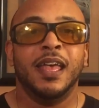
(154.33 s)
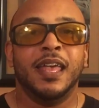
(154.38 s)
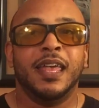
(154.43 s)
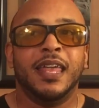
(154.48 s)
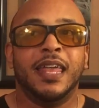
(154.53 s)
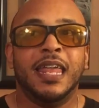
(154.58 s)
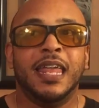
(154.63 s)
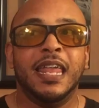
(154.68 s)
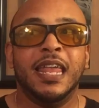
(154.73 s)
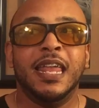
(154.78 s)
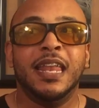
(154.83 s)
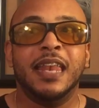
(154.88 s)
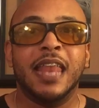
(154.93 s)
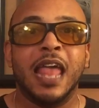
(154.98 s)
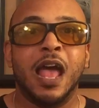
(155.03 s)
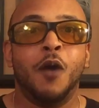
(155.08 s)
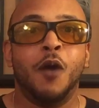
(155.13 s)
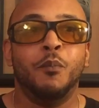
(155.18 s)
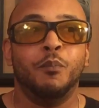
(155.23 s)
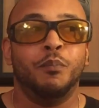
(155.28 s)
he
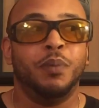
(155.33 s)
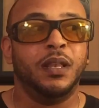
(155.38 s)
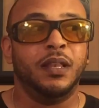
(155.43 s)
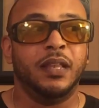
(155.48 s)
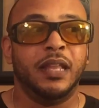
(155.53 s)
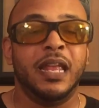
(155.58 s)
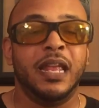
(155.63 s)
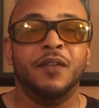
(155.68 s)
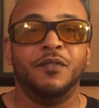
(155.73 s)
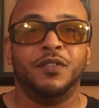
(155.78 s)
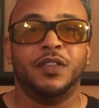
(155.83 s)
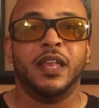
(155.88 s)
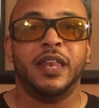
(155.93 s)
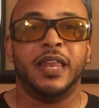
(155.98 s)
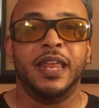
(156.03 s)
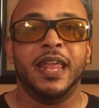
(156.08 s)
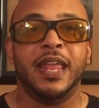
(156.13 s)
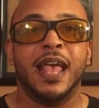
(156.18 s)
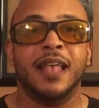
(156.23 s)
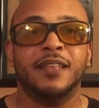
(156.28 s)
now believes that
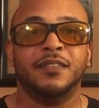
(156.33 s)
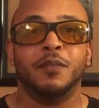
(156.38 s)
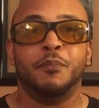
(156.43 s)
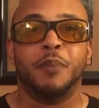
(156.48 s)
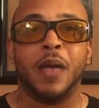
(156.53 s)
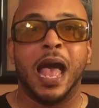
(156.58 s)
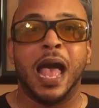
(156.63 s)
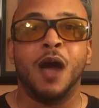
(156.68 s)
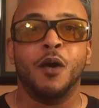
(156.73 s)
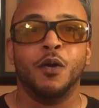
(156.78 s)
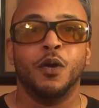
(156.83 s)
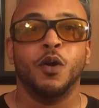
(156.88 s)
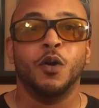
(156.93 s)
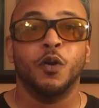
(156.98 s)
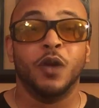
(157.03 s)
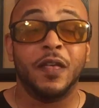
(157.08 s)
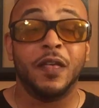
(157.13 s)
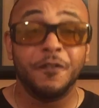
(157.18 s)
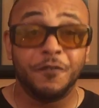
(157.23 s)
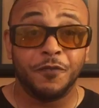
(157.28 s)
he has the power
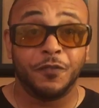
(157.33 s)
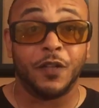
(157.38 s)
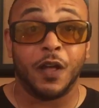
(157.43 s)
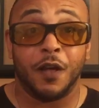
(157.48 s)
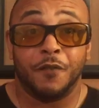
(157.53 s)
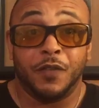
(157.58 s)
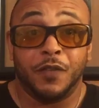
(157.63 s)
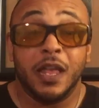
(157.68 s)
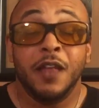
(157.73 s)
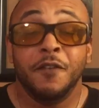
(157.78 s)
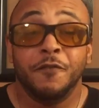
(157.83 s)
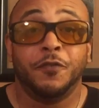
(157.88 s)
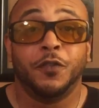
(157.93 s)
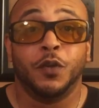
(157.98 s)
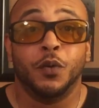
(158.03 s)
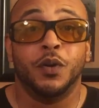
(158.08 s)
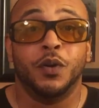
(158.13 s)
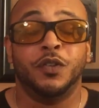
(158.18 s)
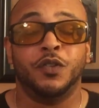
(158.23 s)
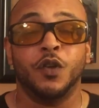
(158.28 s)
or of
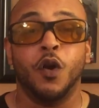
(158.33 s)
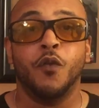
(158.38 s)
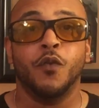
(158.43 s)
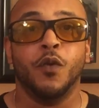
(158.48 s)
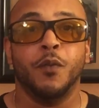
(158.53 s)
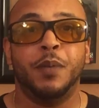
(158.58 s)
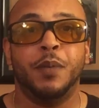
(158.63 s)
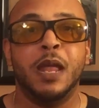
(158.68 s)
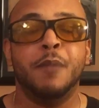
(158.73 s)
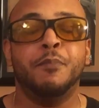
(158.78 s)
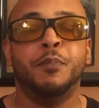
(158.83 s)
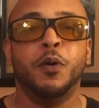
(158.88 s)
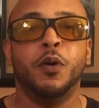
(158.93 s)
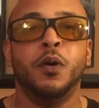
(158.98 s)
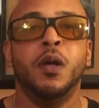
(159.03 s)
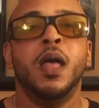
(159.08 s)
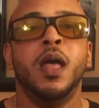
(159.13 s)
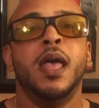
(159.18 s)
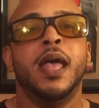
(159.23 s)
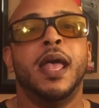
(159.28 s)
influence over
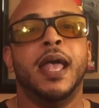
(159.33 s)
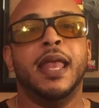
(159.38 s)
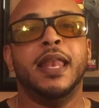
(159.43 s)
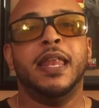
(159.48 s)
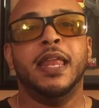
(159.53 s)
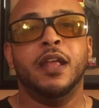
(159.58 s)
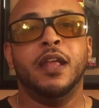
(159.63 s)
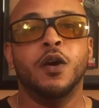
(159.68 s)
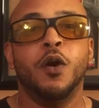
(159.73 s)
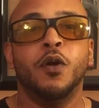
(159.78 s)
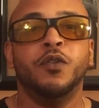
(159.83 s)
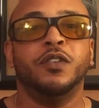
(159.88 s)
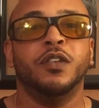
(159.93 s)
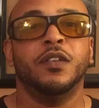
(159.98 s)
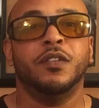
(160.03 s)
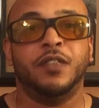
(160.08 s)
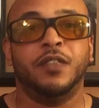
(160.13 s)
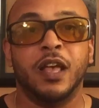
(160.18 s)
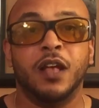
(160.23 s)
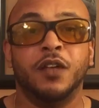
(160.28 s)
people and he goes
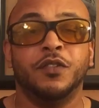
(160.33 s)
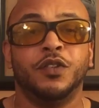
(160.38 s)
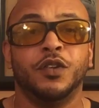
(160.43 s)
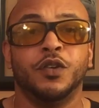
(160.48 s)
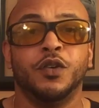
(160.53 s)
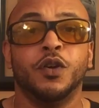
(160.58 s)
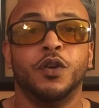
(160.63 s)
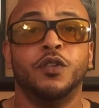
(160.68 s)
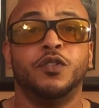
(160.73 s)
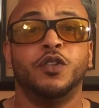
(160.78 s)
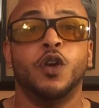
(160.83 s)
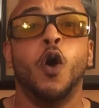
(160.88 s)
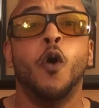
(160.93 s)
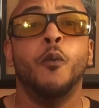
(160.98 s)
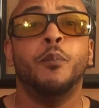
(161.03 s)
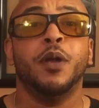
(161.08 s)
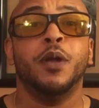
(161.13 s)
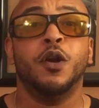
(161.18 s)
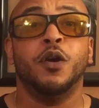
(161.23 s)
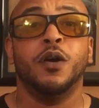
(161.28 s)
and tells the girl to
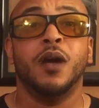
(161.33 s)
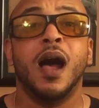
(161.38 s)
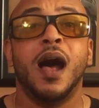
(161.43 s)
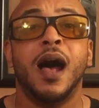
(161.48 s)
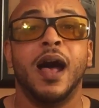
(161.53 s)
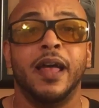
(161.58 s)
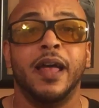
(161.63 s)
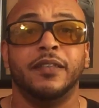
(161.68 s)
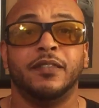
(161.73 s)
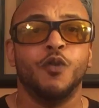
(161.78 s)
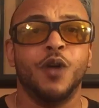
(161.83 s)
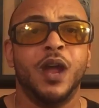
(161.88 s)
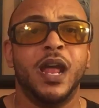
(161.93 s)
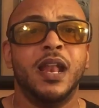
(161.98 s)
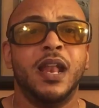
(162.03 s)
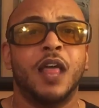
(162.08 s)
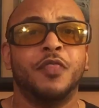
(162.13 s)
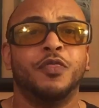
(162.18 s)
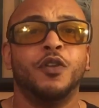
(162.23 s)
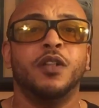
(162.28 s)
open her eyes. Great.
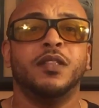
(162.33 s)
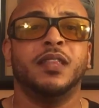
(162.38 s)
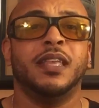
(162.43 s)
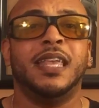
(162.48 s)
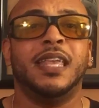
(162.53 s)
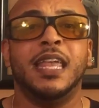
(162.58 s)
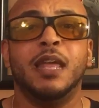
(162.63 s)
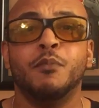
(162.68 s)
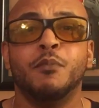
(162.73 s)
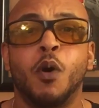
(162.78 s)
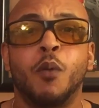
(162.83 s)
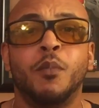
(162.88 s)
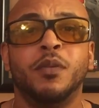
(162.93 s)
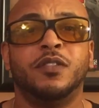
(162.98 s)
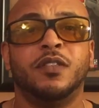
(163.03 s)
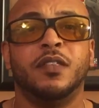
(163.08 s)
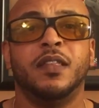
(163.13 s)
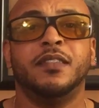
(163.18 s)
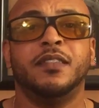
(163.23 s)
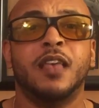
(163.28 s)
I thought the key moments
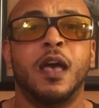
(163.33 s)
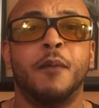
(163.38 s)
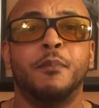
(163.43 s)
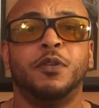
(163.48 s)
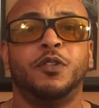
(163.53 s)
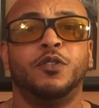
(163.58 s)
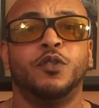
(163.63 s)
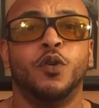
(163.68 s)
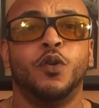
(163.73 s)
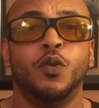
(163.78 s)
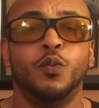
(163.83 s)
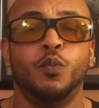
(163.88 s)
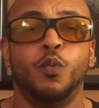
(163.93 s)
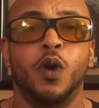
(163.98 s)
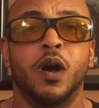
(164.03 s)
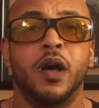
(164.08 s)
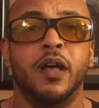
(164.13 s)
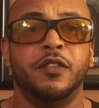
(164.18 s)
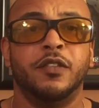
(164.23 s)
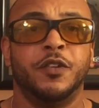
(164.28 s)
of this episode
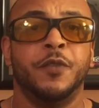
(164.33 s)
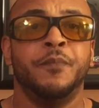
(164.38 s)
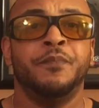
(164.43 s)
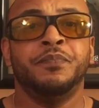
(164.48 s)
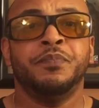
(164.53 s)
was